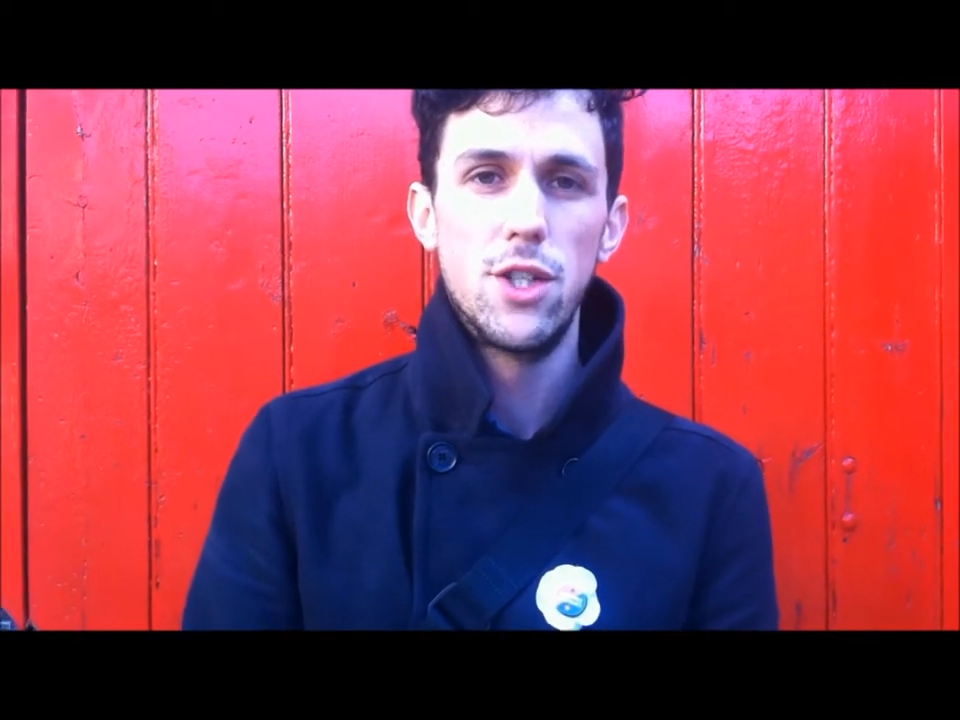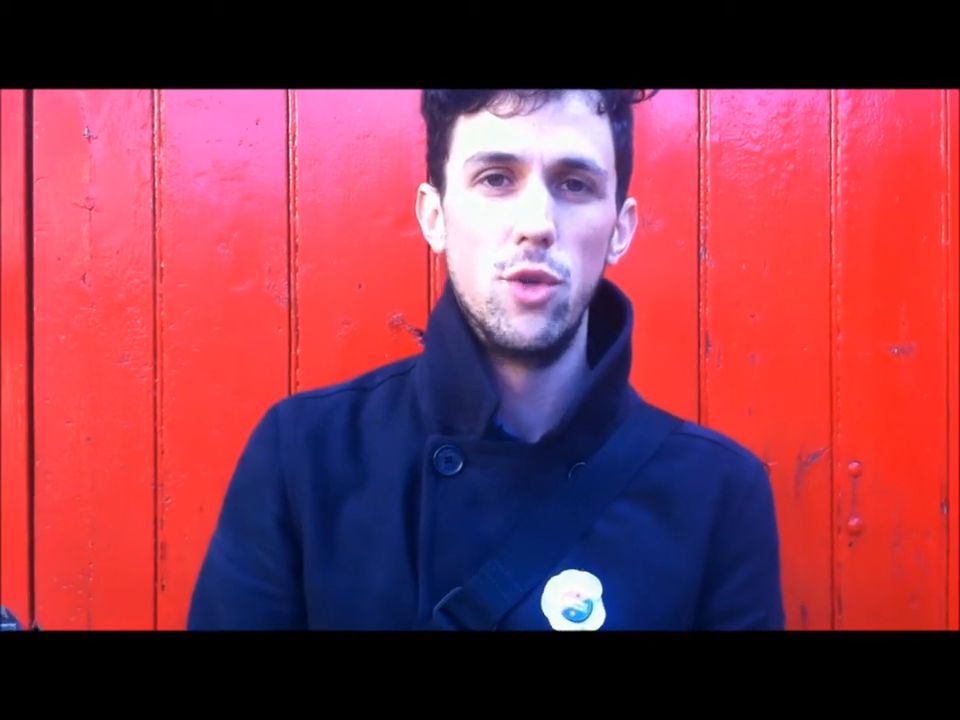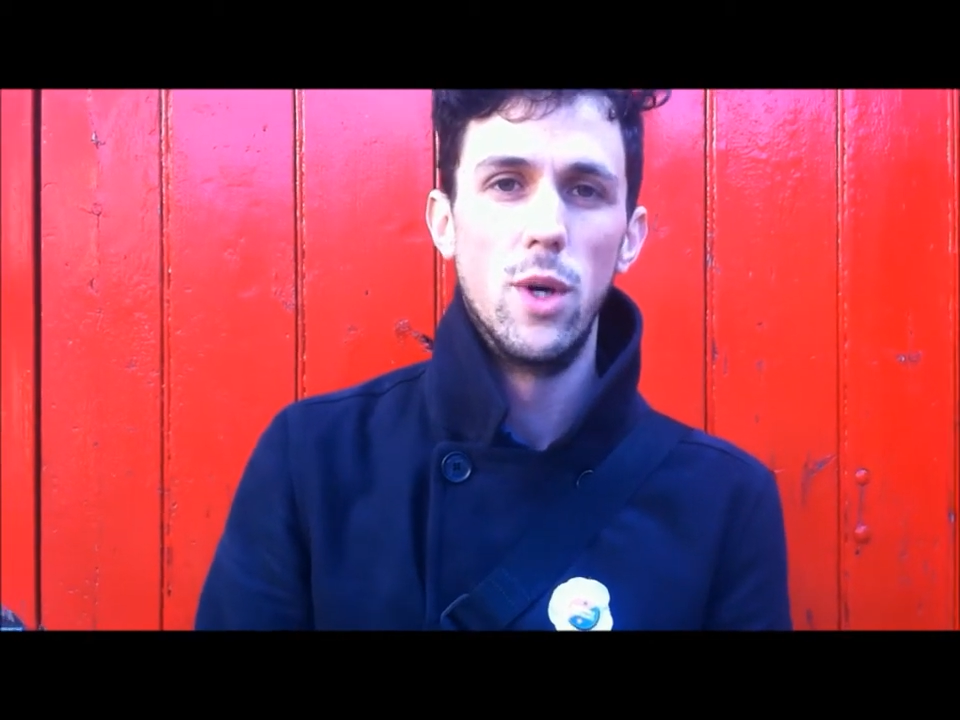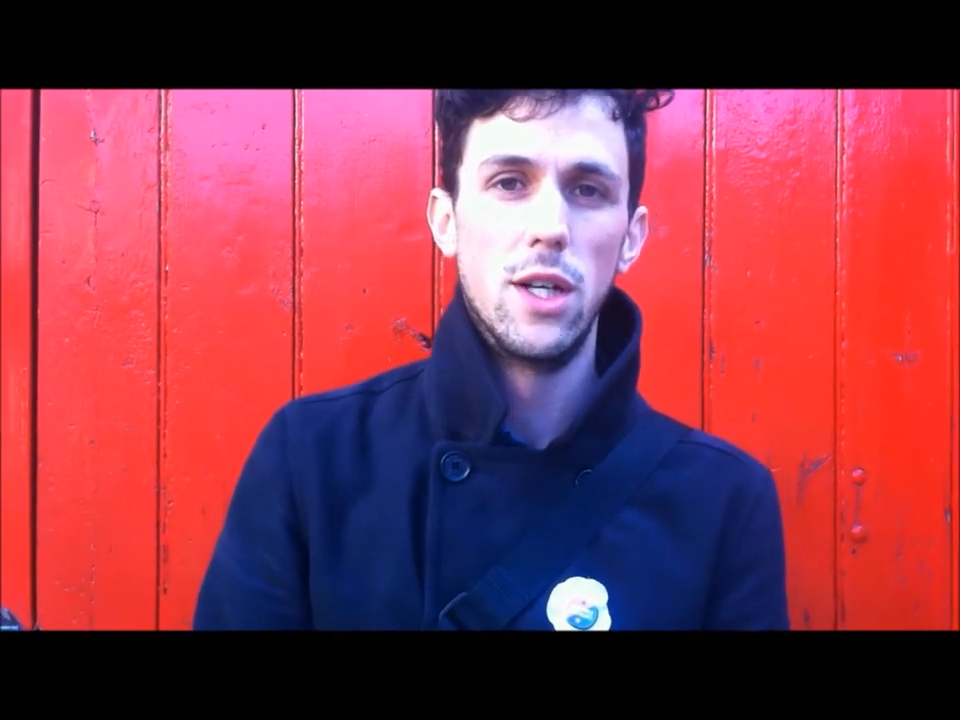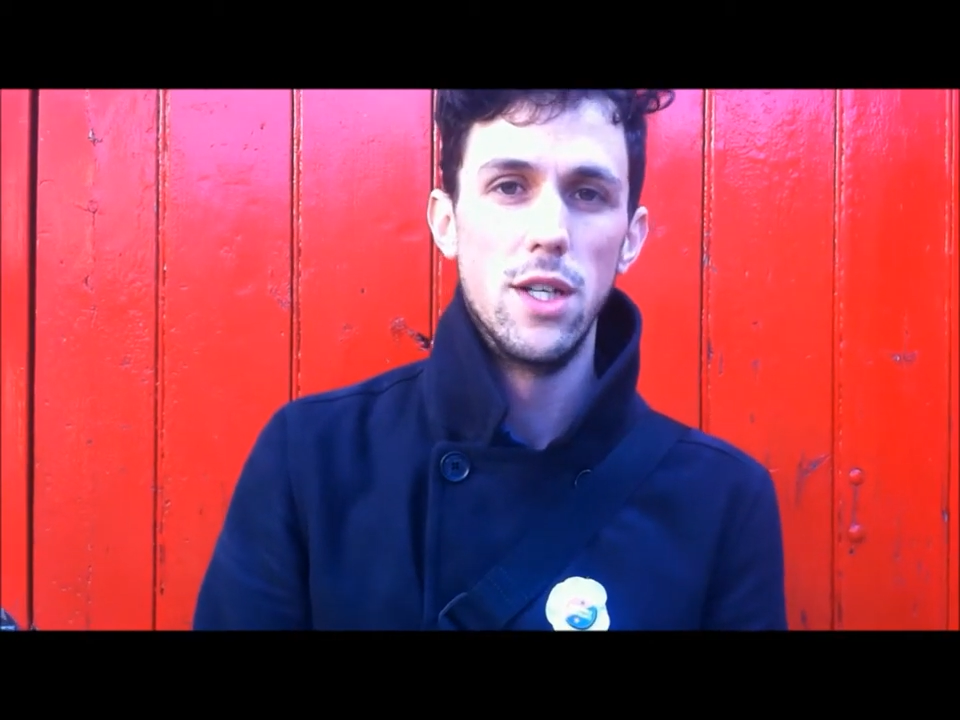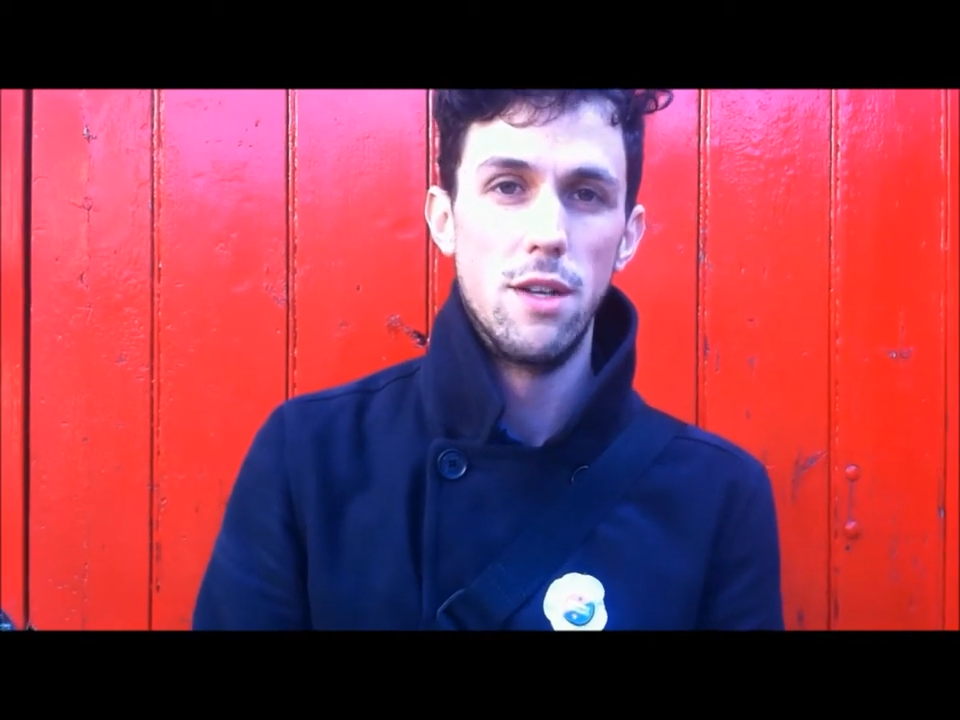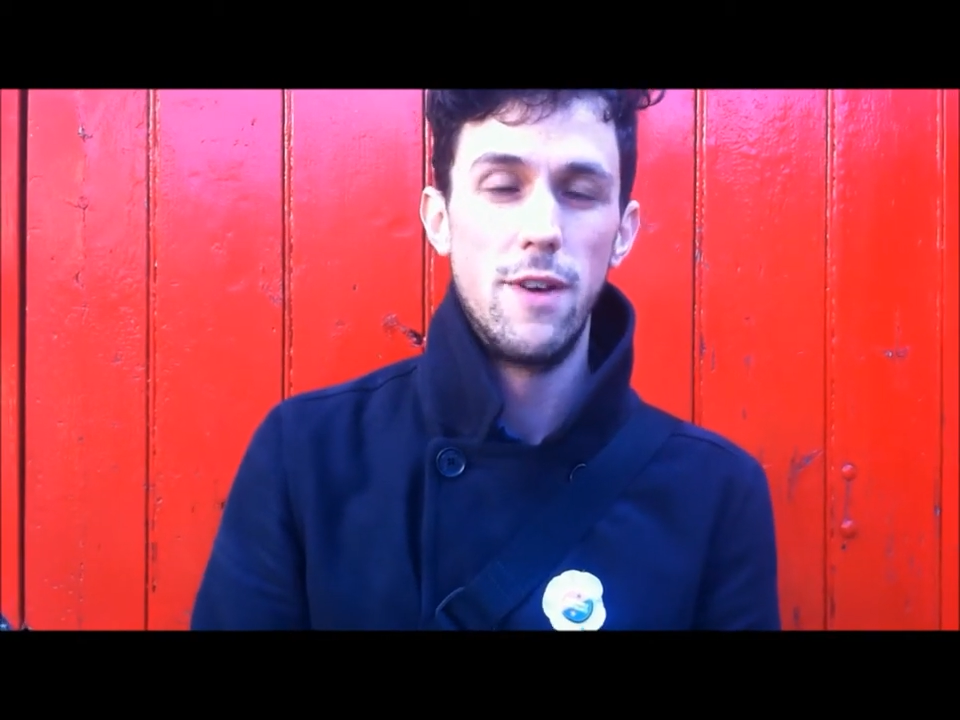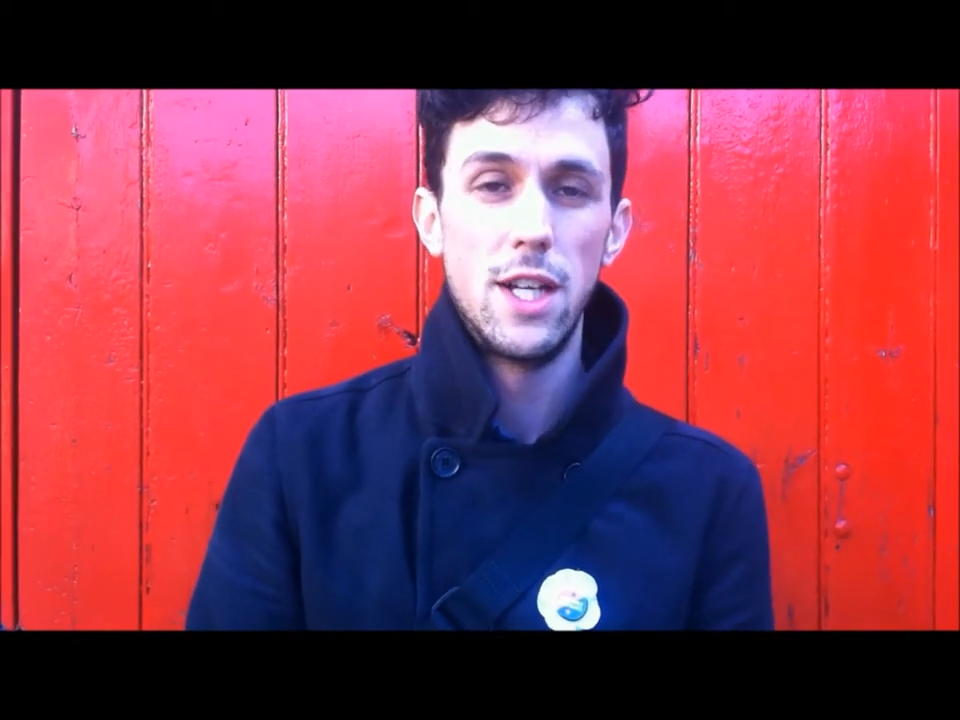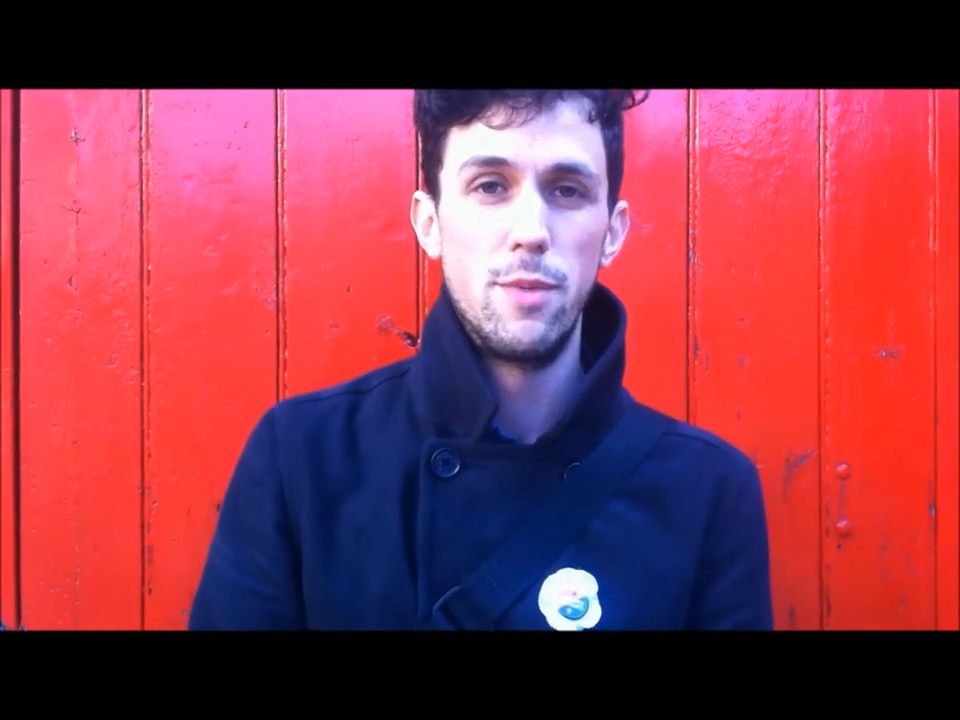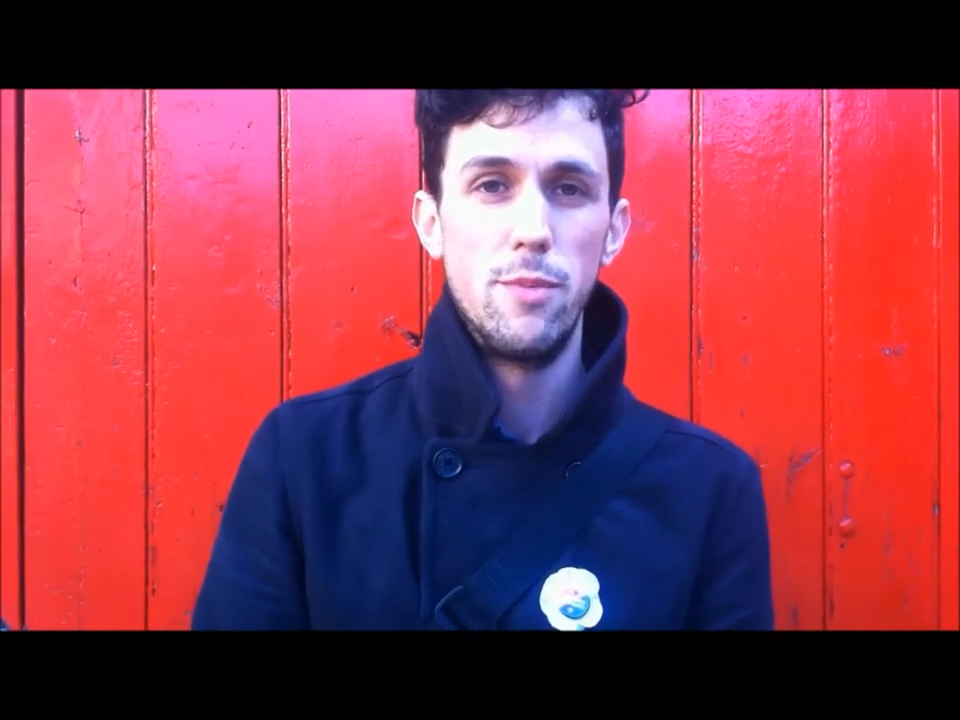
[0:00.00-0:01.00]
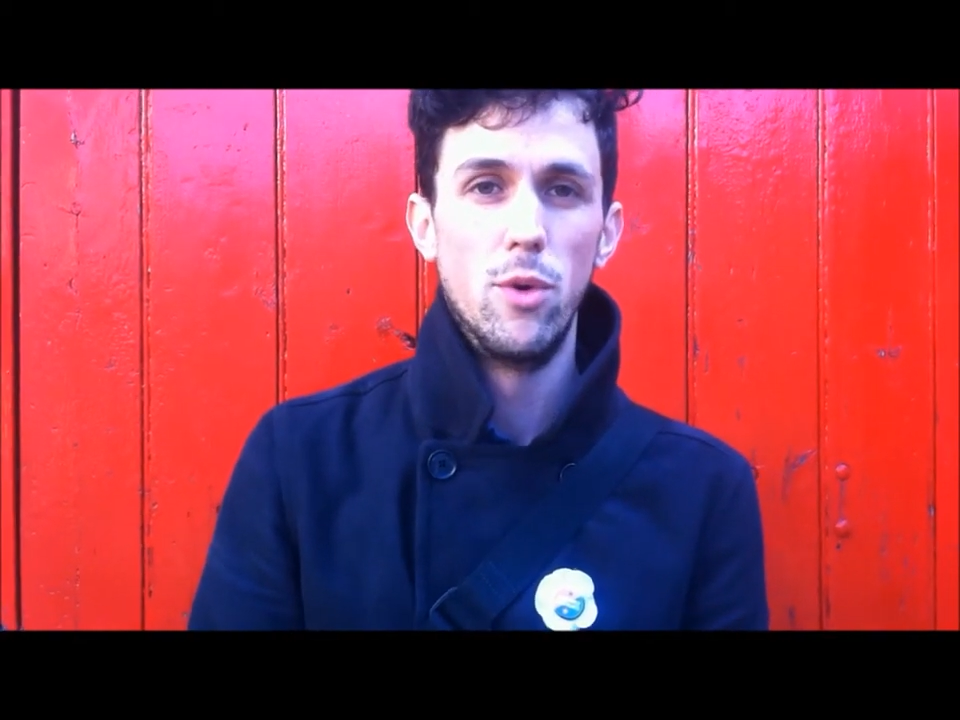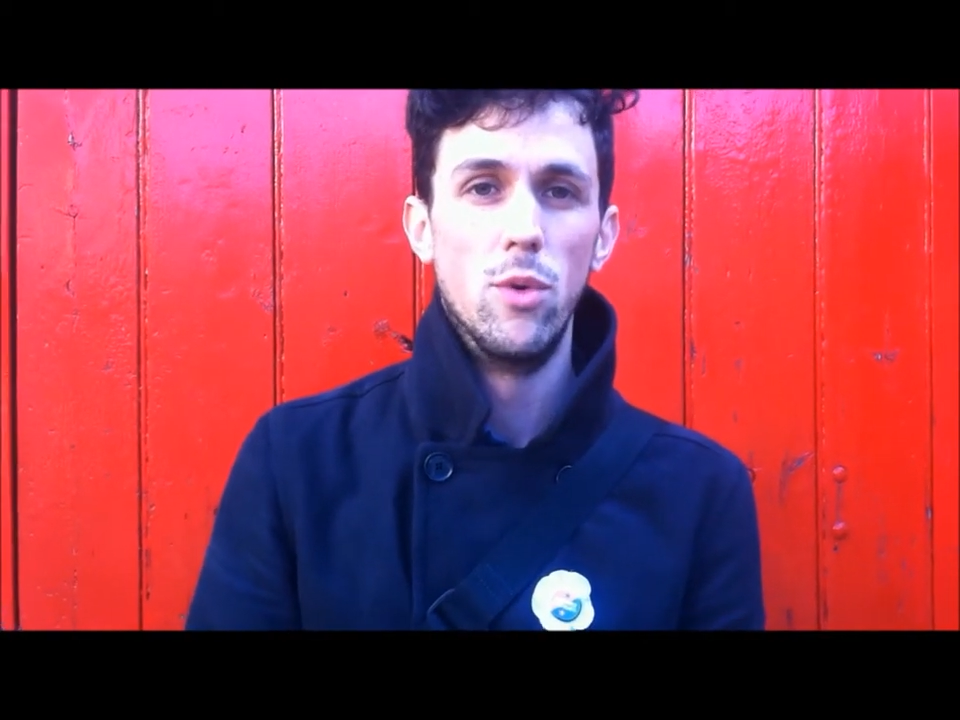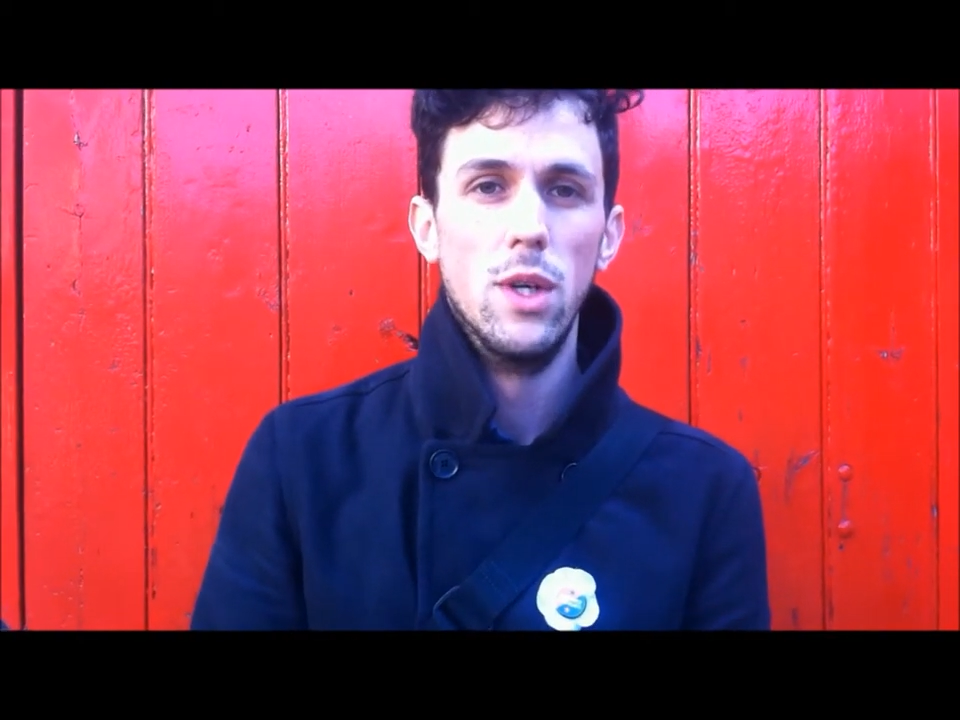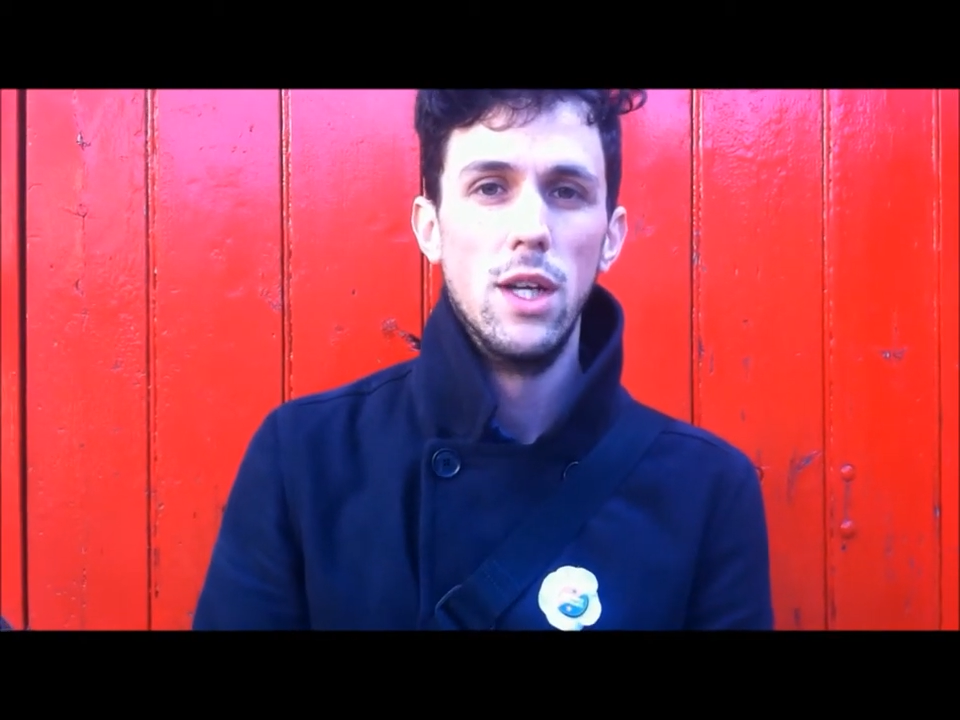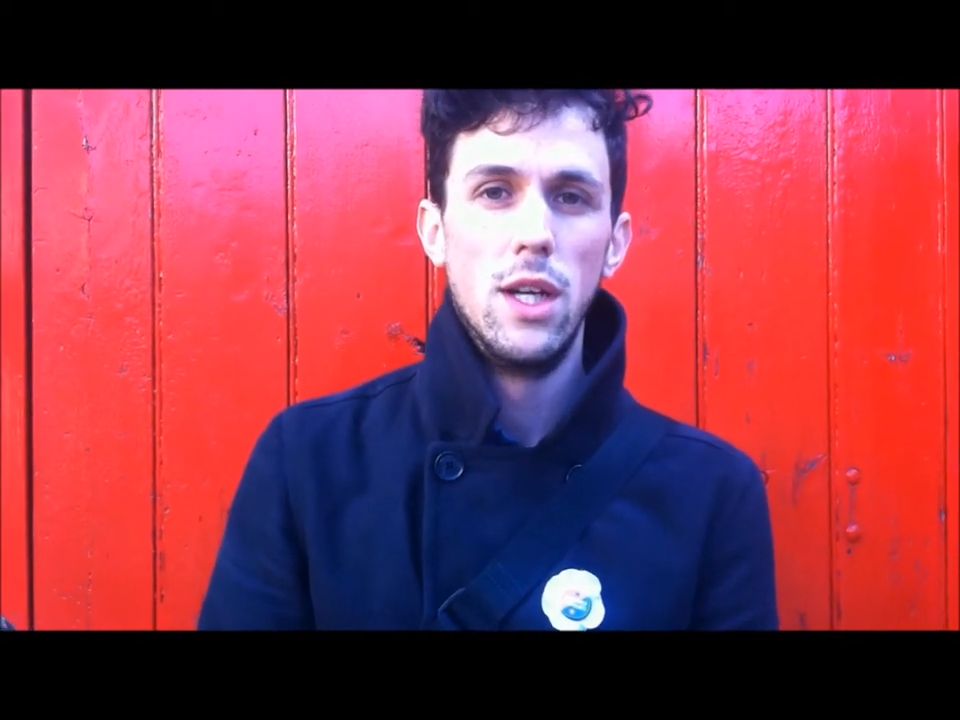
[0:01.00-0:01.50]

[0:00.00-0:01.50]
rescue workers affects people